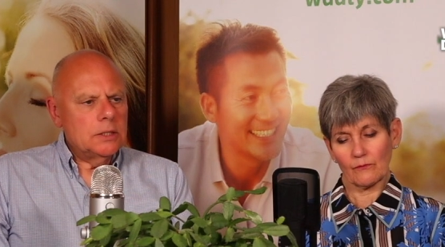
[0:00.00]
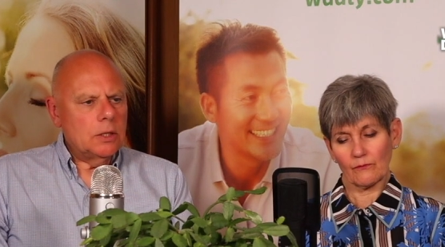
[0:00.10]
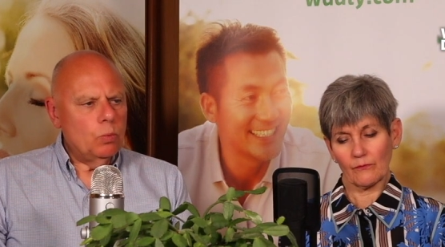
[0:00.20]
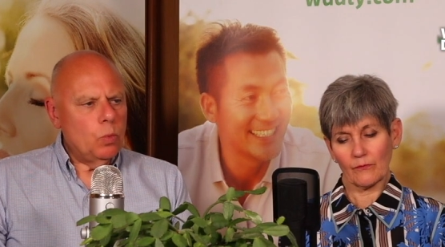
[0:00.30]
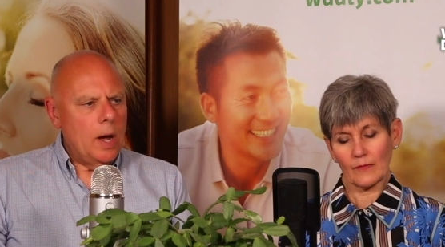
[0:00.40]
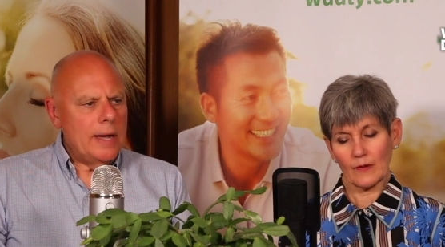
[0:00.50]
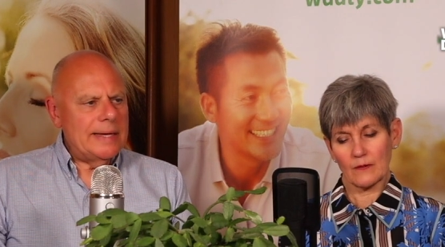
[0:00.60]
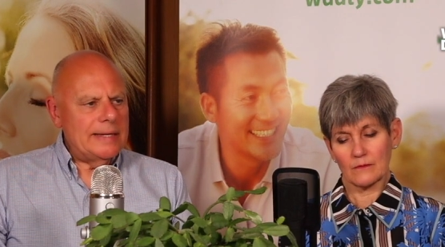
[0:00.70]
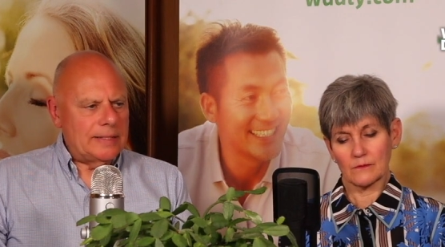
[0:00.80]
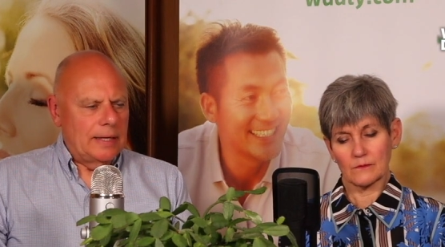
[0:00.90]
Speaker 1: So why
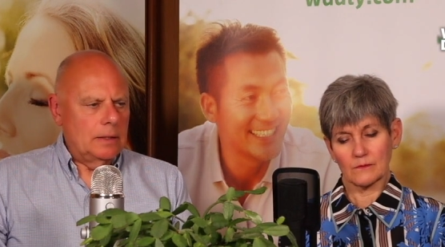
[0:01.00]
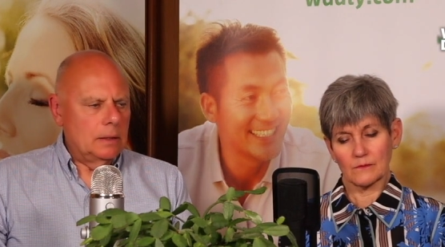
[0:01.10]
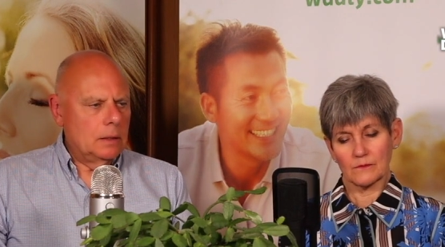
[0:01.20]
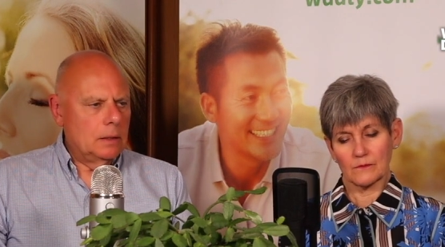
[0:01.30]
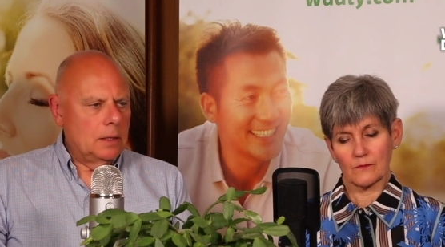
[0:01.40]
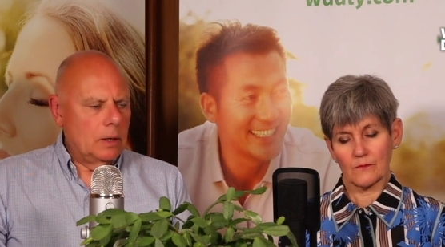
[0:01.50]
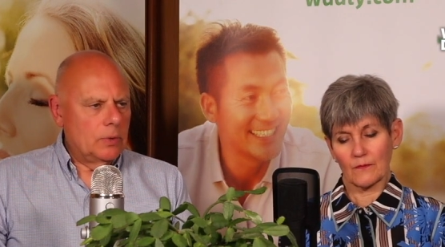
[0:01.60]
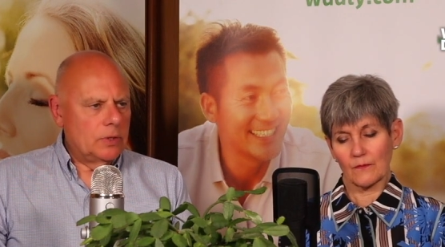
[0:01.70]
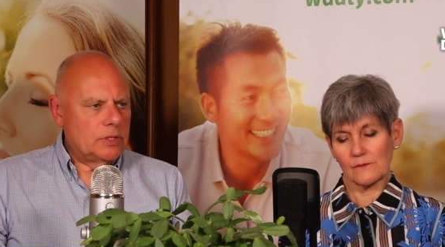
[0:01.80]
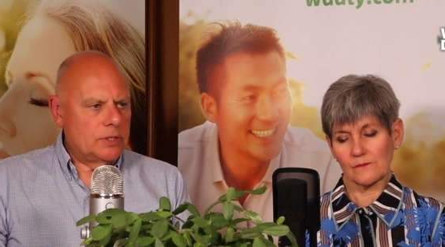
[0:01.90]
is it that
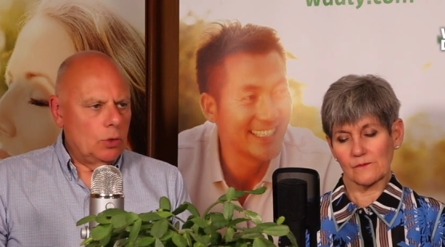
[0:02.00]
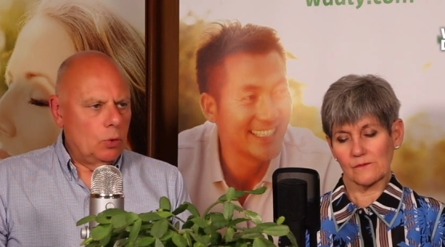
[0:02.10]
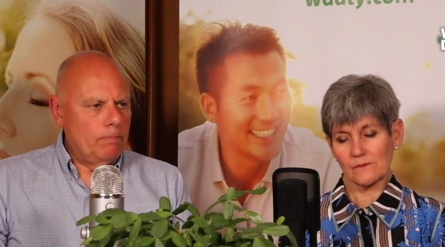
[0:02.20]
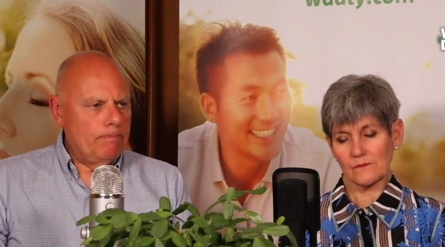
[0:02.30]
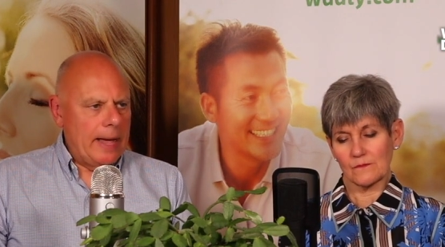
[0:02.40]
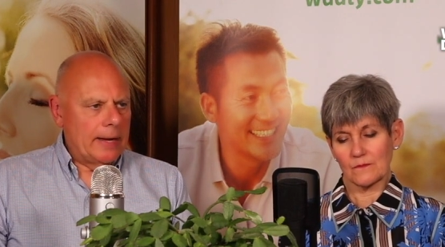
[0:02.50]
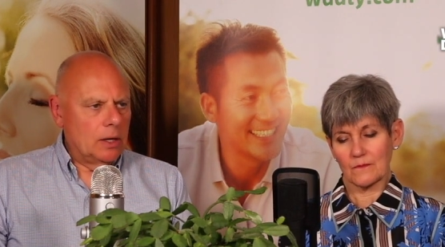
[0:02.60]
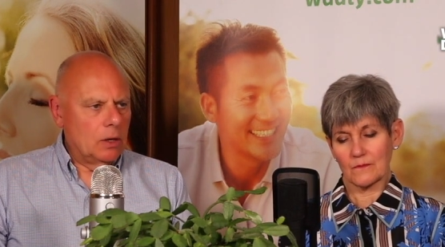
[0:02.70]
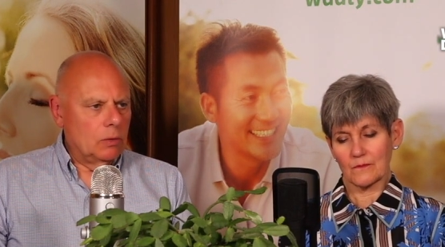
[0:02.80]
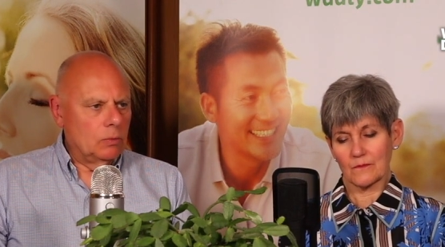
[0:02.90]
we're still
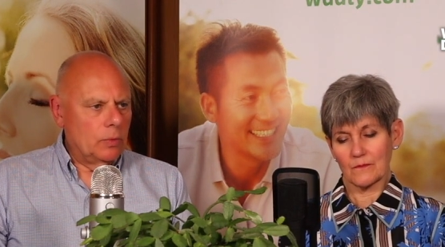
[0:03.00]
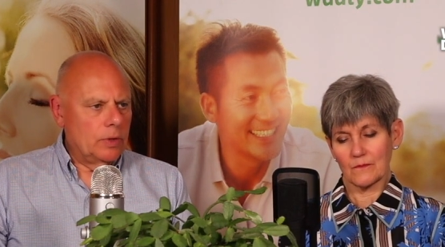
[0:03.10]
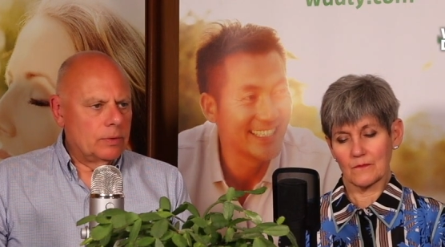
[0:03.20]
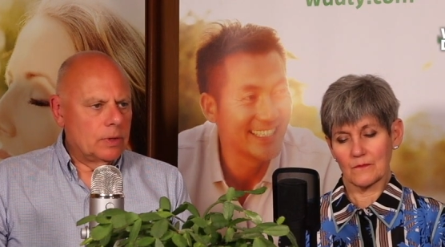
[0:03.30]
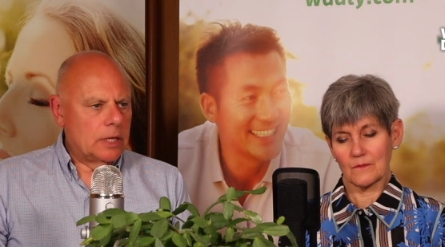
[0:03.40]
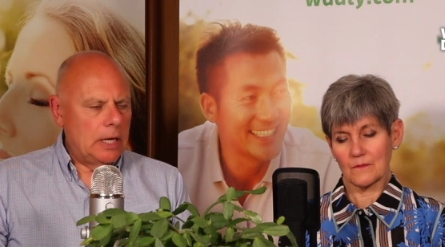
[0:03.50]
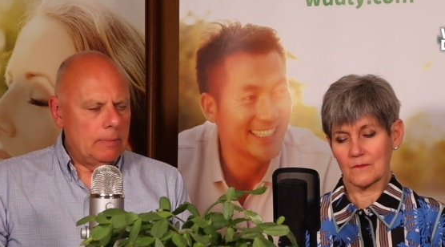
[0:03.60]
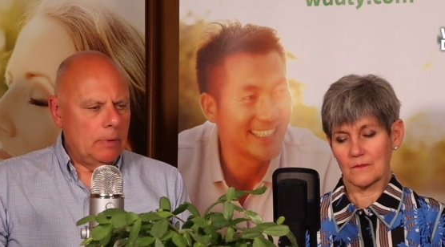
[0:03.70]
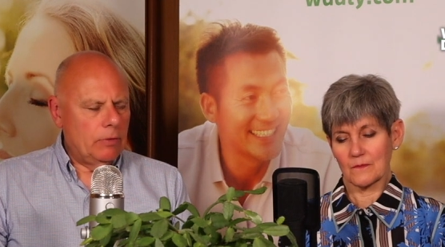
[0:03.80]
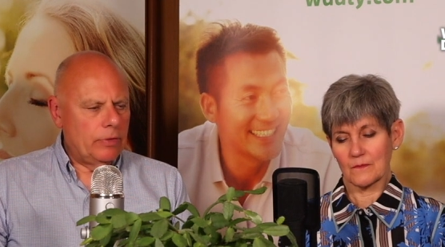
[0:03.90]
banging on with
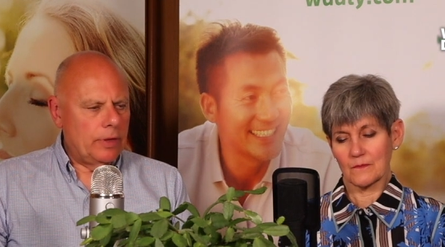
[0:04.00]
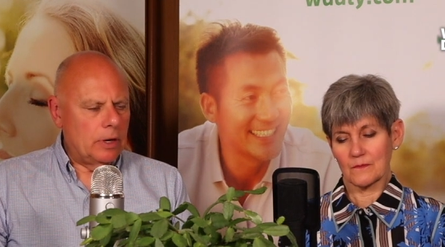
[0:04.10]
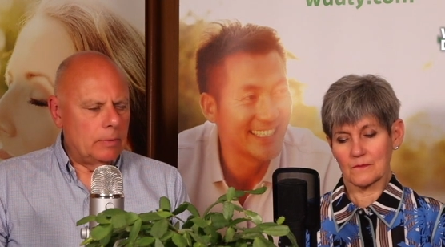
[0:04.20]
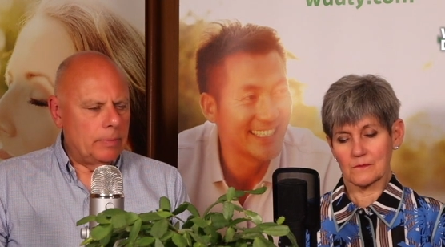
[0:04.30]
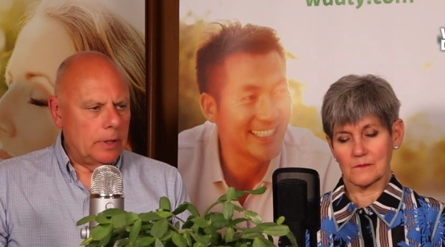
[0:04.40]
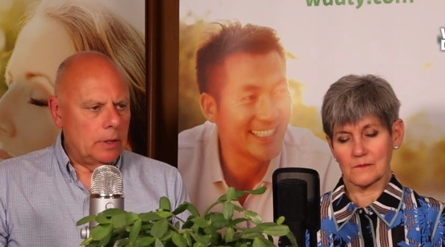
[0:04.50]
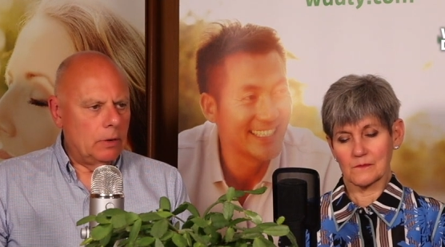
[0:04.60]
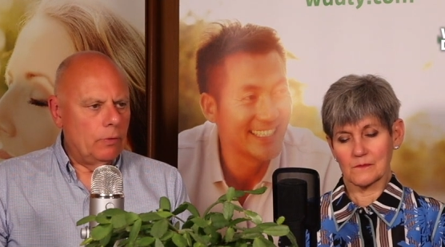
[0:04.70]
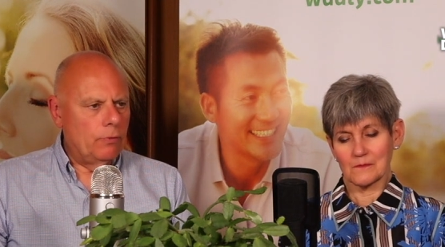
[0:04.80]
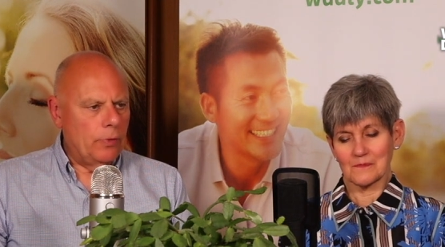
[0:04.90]
chemotherapy,
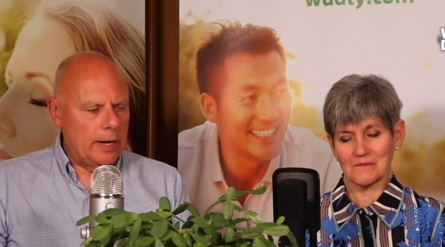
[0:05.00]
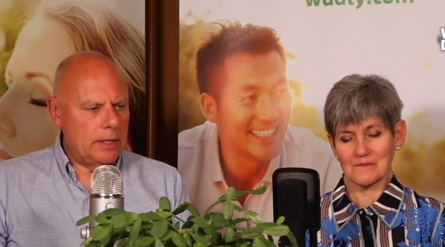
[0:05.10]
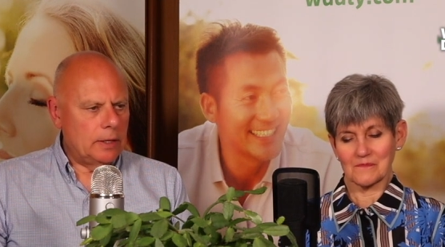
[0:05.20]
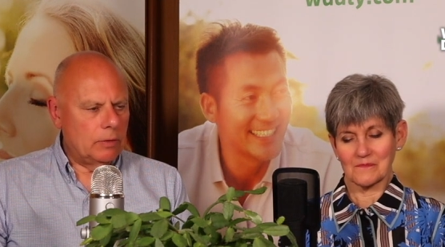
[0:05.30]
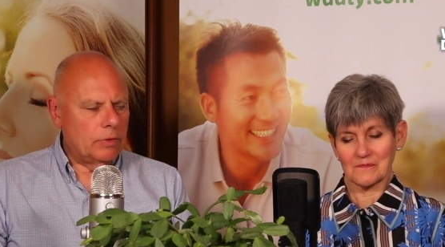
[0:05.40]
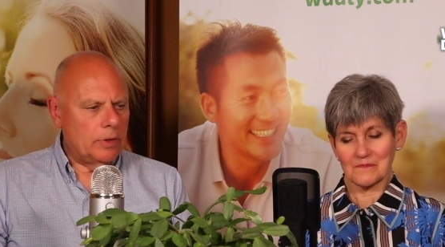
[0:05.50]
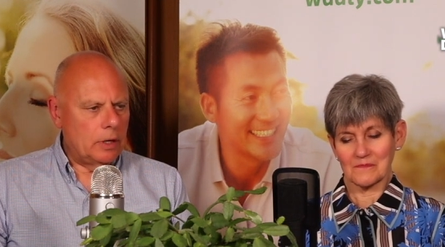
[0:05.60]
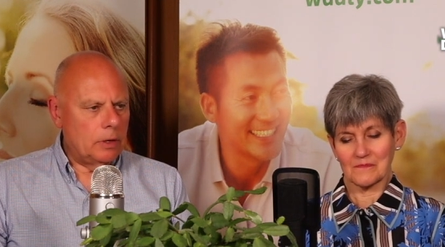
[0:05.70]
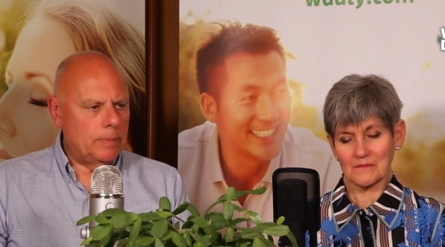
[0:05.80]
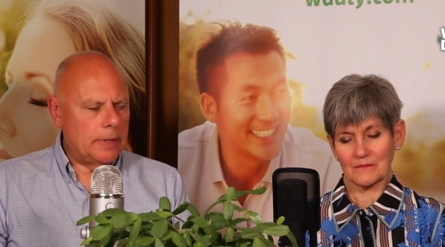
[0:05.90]

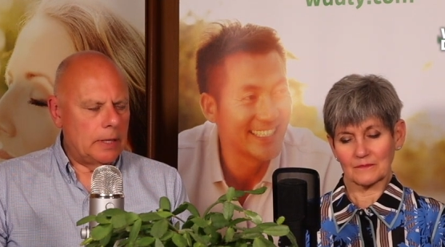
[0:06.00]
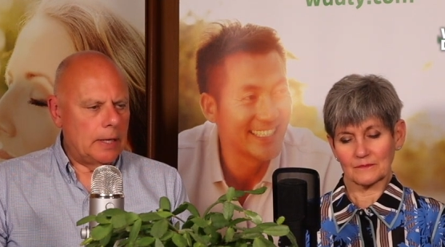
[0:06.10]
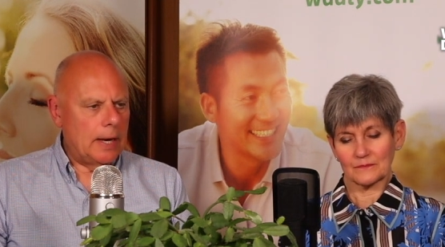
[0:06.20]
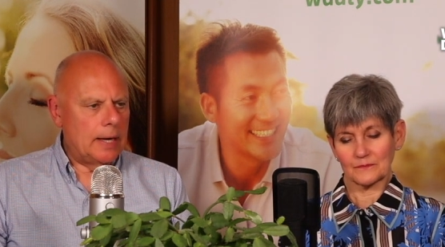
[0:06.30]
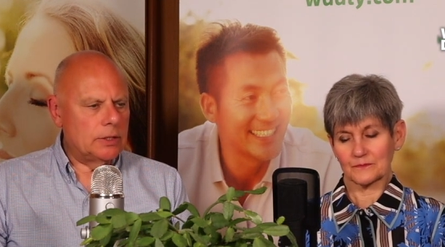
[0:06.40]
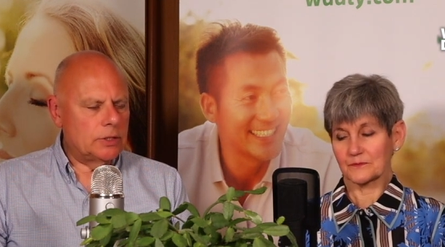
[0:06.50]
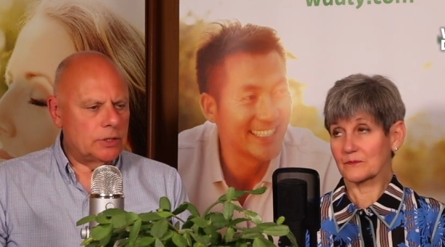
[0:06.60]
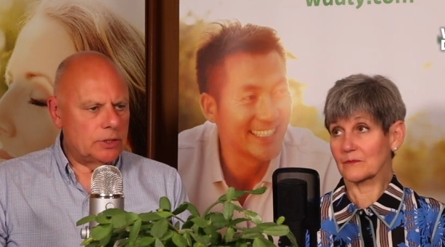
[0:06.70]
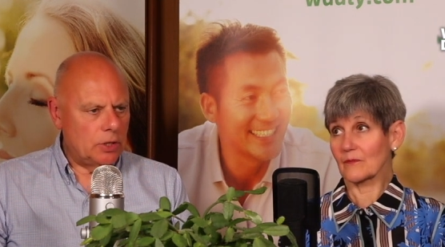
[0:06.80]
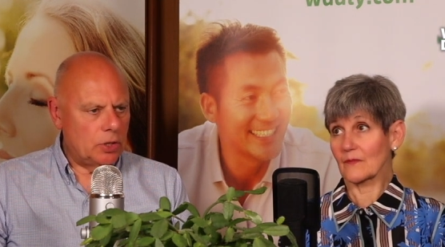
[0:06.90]
radiotherapy, and
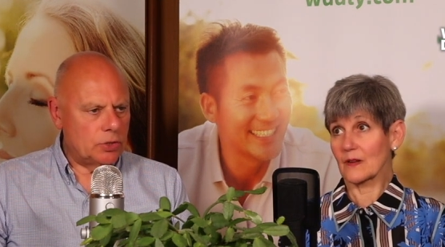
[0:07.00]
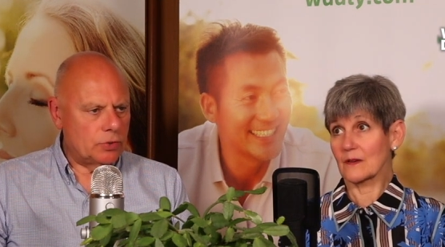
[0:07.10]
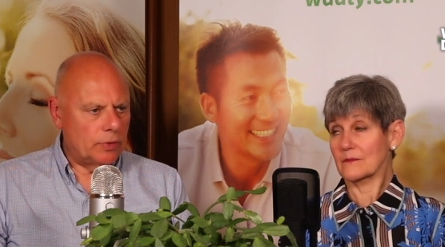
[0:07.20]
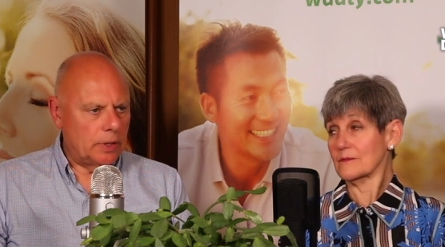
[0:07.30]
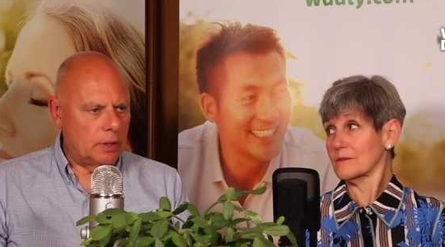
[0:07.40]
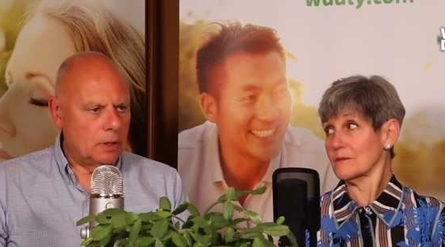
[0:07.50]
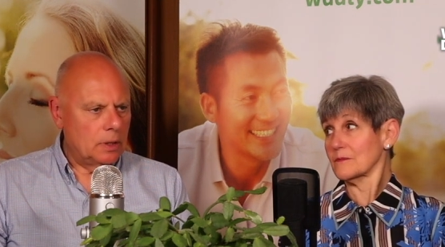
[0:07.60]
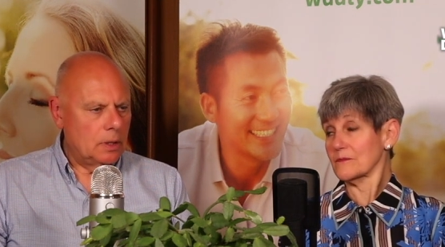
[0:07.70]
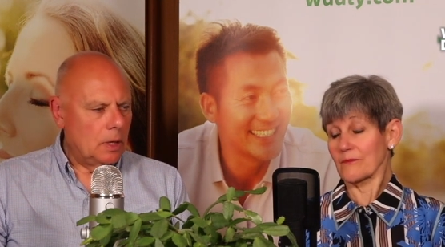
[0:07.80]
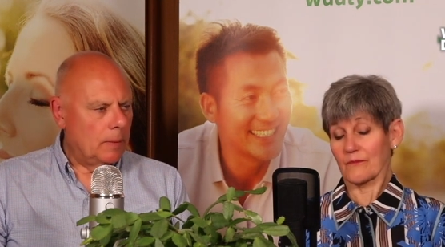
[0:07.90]
surgery?
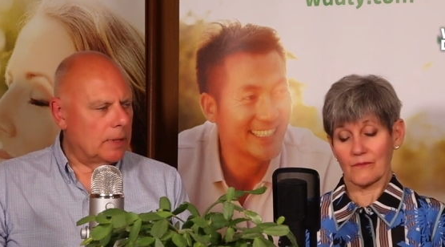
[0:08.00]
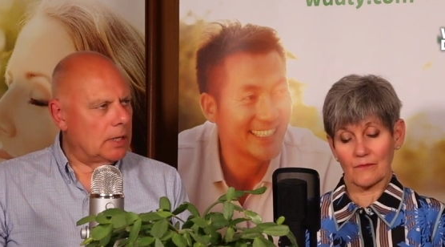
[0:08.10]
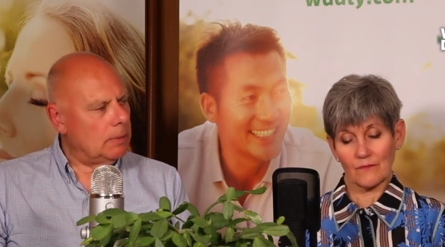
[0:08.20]
I mean,